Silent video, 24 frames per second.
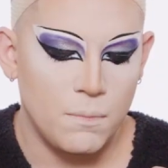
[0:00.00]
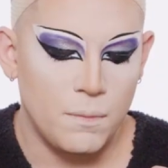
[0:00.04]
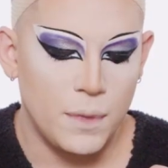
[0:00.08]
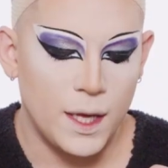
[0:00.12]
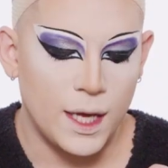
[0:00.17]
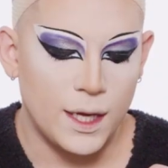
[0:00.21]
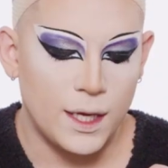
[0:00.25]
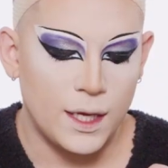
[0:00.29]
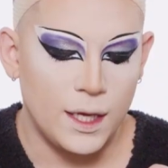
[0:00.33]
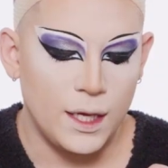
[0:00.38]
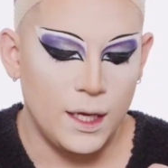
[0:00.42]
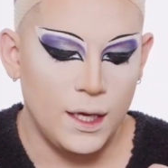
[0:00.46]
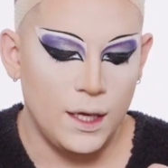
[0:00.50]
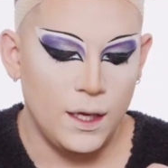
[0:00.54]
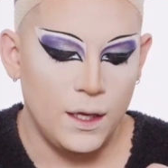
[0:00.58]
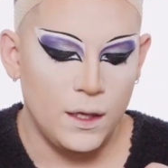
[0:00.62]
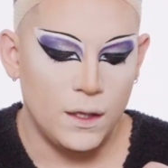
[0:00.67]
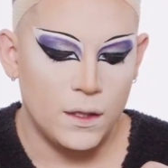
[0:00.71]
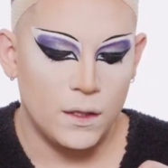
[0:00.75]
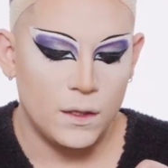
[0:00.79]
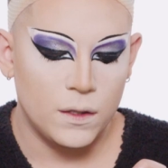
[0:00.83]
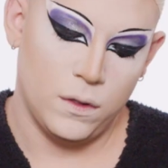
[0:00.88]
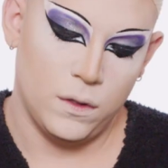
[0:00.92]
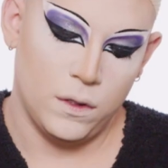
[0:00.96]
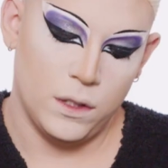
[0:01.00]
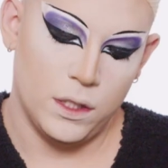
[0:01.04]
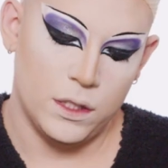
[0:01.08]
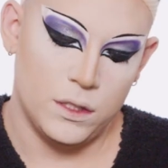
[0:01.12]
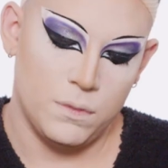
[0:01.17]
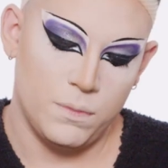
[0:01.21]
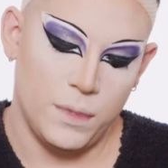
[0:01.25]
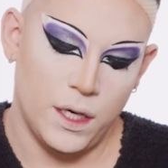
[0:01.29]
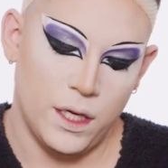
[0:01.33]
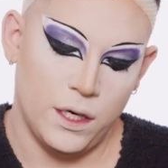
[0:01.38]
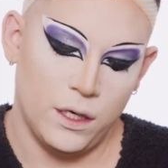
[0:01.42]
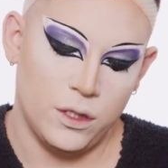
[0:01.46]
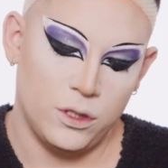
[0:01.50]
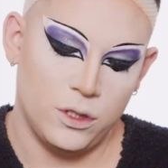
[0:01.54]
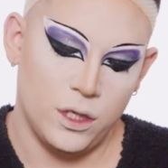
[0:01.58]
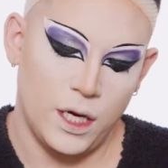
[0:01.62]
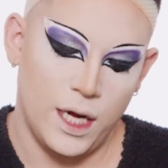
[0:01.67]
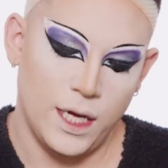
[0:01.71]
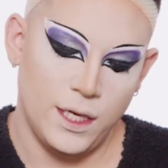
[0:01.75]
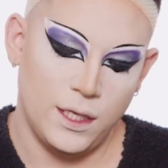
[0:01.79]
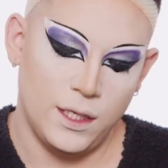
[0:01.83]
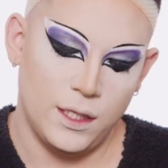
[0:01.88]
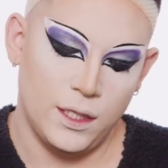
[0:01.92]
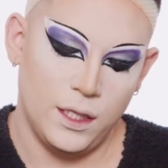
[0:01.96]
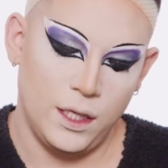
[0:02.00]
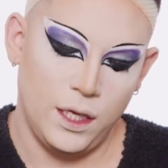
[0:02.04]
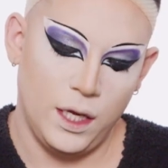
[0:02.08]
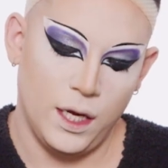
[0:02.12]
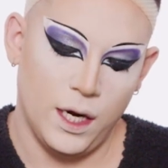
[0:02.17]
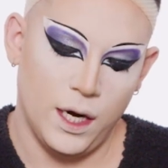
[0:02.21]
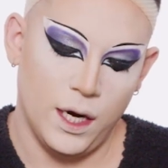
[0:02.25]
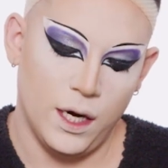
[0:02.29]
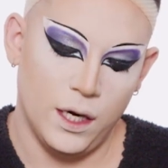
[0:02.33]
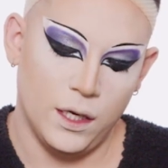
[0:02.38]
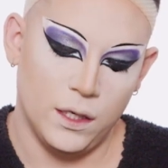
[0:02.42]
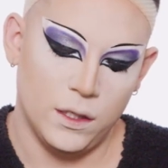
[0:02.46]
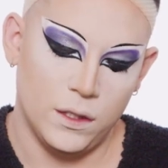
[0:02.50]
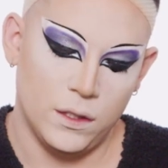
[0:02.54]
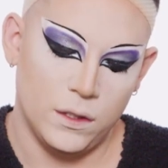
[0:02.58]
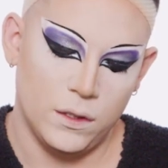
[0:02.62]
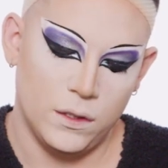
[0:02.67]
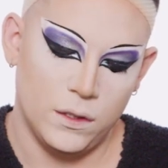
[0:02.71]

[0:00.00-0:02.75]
Becky, this better dry clear.